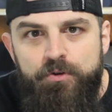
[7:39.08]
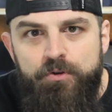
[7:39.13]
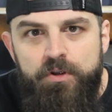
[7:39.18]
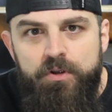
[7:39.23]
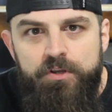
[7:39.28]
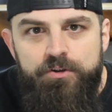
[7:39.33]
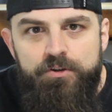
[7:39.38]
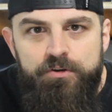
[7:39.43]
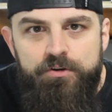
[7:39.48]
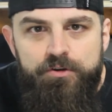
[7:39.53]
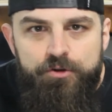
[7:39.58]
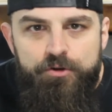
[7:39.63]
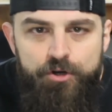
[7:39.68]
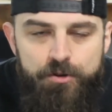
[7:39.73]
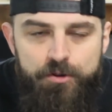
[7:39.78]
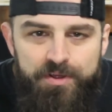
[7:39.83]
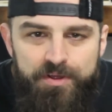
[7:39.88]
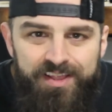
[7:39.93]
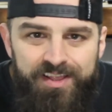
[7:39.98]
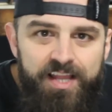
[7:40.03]
Right, you're going
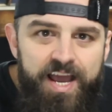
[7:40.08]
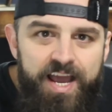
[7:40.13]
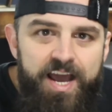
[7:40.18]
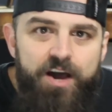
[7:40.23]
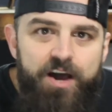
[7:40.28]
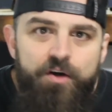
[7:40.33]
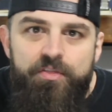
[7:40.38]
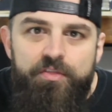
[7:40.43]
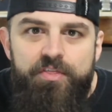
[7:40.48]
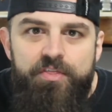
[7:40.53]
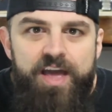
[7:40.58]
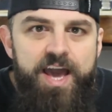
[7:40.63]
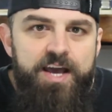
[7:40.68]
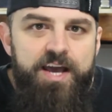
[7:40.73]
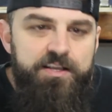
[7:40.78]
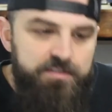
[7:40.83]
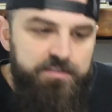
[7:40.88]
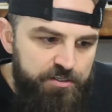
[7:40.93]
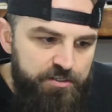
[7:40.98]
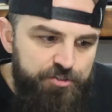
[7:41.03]
to allow
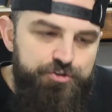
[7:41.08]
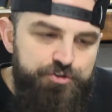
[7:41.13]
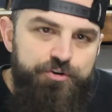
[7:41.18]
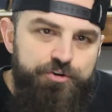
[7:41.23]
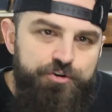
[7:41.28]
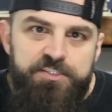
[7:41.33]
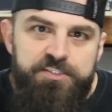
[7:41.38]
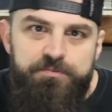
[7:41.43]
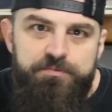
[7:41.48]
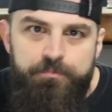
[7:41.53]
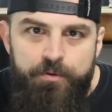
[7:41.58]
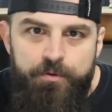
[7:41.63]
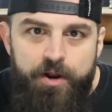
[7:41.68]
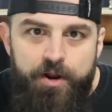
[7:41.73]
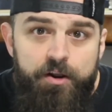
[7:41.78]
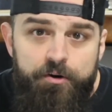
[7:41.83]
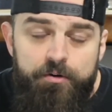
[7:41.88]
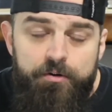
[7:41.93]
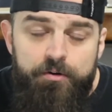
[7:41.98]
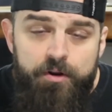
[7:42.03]
that to
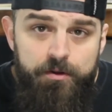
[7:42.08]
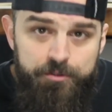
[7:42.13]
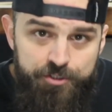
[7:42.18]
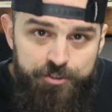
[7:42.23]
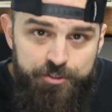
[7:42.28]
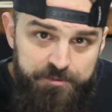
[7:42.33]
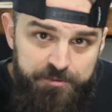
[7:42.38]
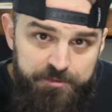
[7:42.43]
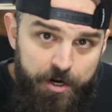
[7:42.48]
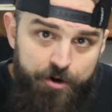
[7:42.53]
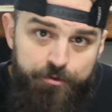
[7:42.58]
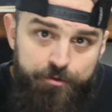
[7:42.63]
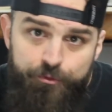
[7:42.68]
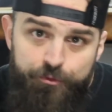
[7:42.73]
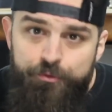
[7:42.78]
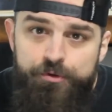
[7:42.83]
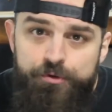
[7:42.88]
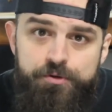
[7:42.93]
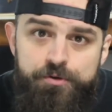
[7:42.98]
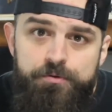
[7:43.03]
transpire
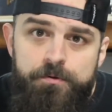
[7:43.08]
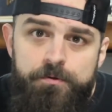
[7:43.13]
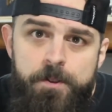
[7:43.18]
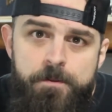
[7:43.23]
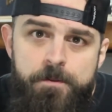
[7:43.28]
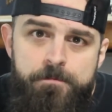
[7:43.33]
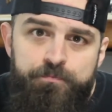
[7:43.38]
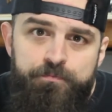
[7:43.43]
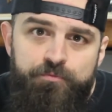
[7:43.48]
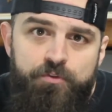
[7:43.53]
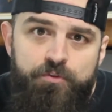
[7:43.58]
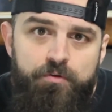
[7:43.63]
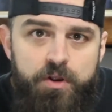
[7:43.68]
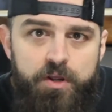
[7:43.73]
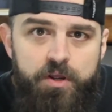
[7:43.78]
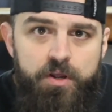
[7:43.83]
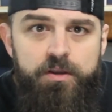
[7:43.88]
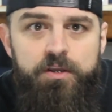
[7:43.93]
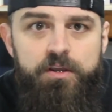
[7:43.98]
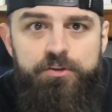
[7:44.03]
through you,
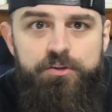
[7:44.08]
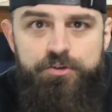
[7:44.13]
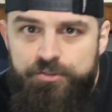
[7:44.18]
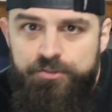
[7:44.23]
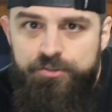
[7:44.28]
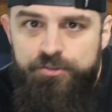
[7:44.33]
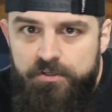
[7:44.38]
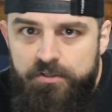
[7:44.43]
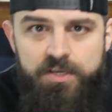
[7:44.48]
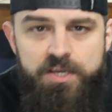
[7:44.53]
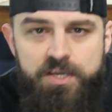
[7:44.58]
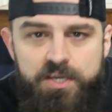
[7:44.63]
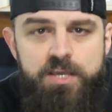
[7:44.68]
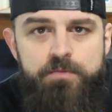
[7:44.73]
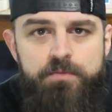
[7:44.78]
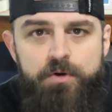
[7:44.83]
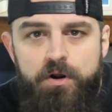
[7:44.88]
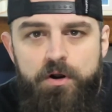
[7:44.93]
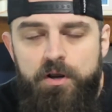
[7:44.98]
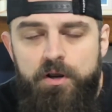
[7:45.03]
right? And you're just going to
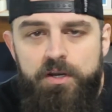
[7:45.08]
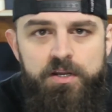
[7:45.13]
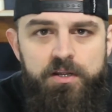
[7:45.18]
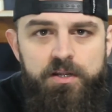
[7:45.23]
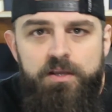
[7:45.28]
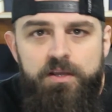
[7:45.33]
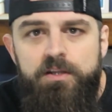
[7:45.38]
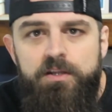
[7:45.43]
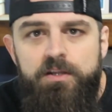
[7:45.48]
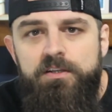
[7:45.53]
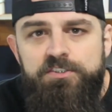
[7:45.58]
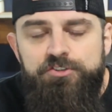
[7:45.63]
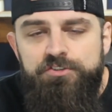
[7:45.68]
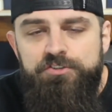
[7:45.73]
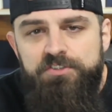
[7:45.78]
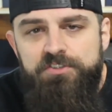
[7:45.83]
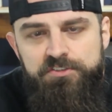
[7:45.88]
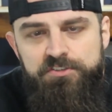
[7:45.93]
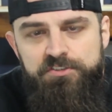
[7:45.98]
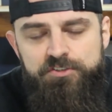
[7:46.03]
keep on, and it's
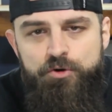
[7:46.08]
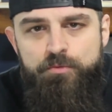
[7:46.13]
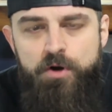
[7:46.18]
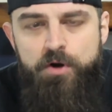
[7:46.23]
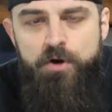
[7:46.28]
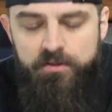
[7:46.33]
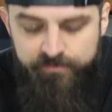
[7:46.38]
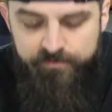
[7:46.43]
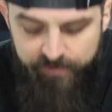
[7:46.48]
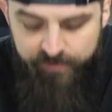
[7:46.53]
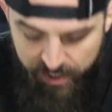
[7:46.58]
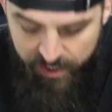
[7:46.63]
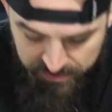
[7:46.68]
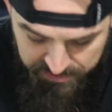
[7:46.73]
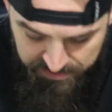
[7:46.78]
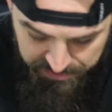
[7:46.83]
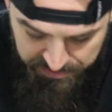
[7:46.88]
just a snowball effect.